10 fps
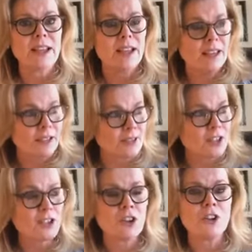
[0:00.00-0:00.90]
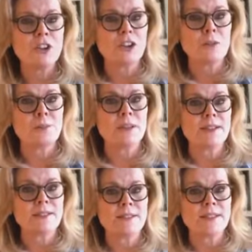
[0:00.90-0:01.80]
It is the cure to
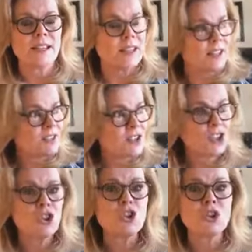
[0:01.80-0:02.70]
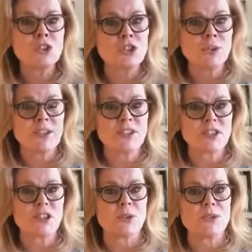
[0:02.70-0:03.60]
complacency. It is the cure to
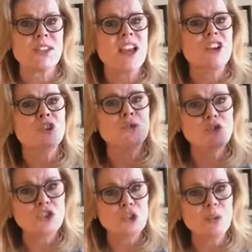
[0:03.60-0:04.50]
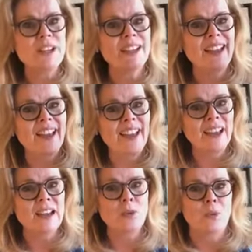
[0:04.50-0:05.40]
excuse. You do it
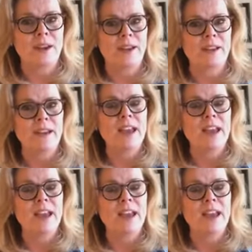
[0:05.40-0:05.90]
anyway.